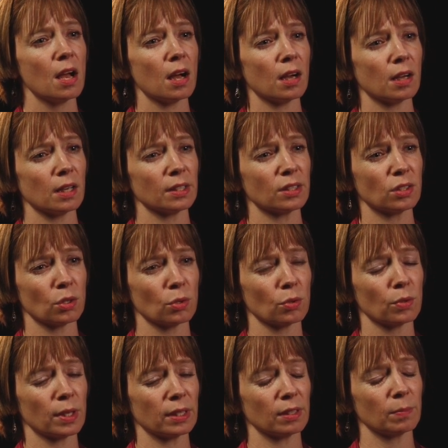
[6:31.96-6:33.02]
Uh,
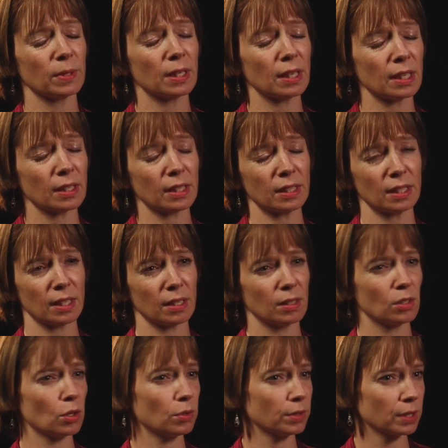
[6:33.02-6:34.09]
so at the beginning, they said,
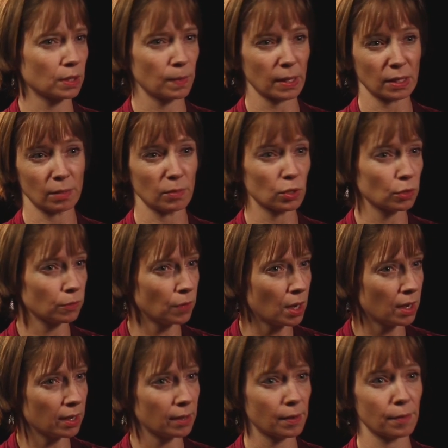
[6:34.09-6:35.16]
don't expect him to
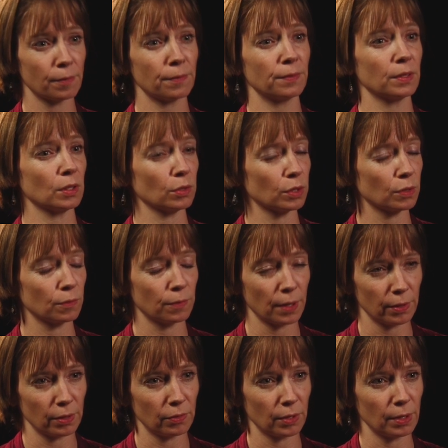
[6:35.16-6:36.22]
survive. You know, it's a
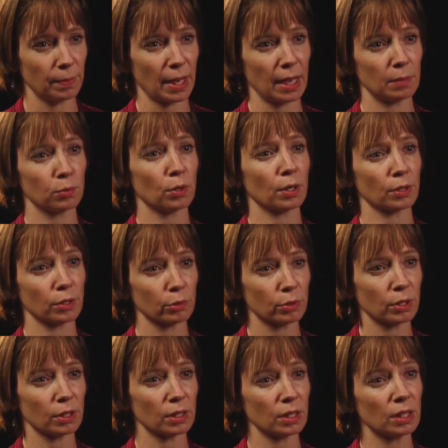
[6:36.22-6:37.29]
very, very bad
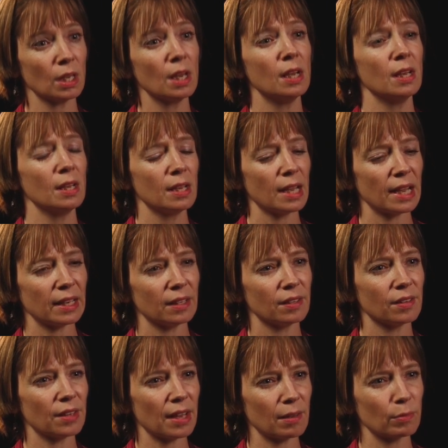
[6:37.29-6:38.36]
prognosis.
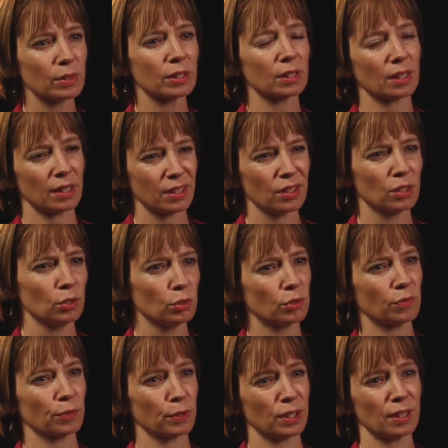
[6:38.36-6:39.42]
And that was kind of the
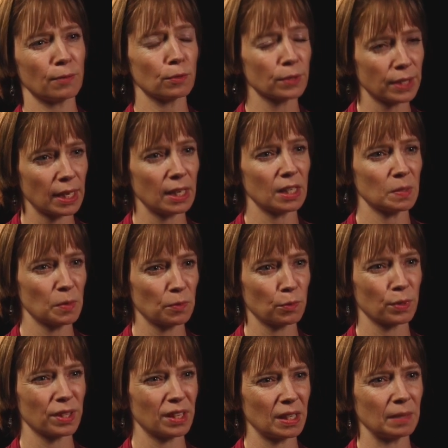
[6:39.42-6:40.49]
news for several days
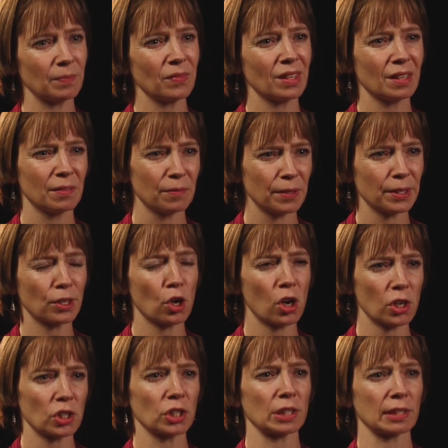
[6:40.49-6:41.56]
before they very
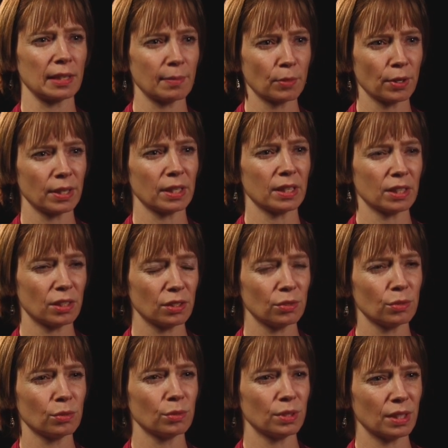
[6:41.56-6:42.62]
cautiously upgraded it
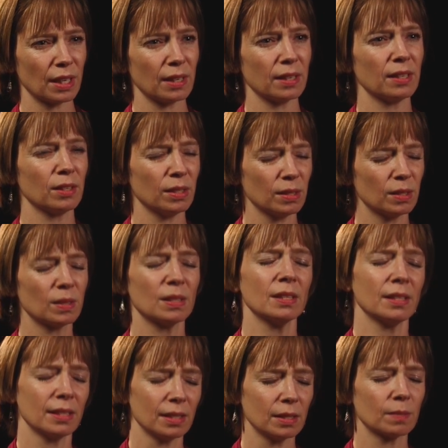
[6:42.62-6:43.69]
to say he's,
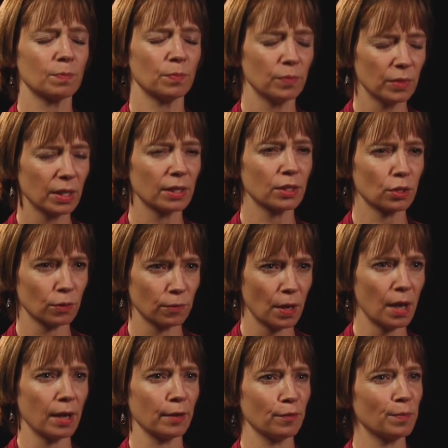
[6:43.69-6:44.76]
he's going to
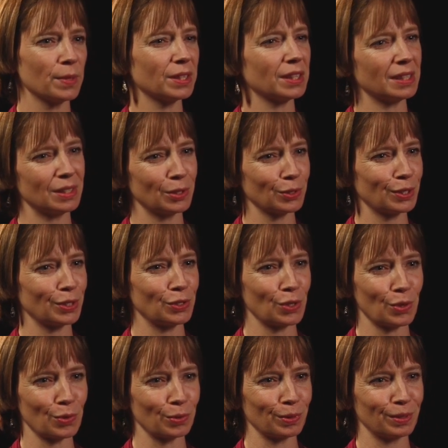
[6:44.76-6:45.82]
survive, but they still said,
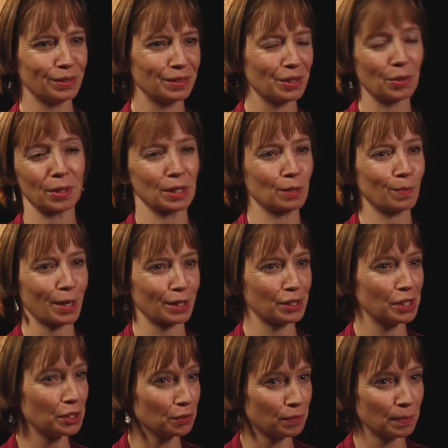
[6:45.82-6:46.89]
don't, don't expect
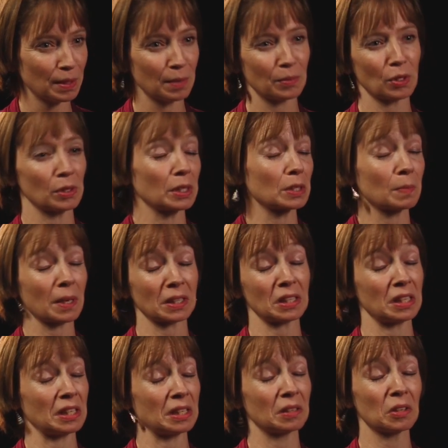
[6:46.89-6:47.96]
to hear from him, don't expect
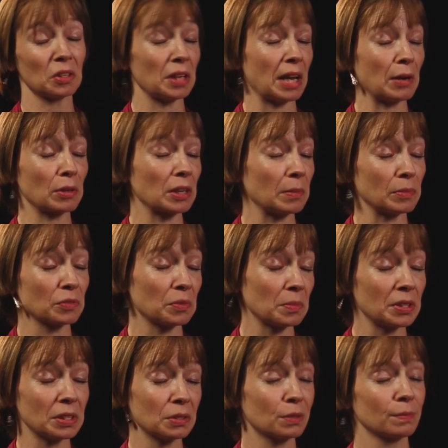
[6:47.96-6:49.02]
any good outcomes from
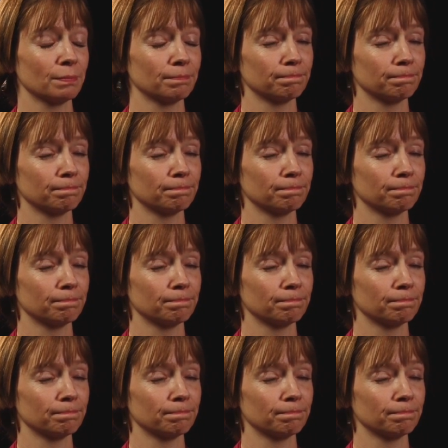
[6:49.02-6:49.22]
this.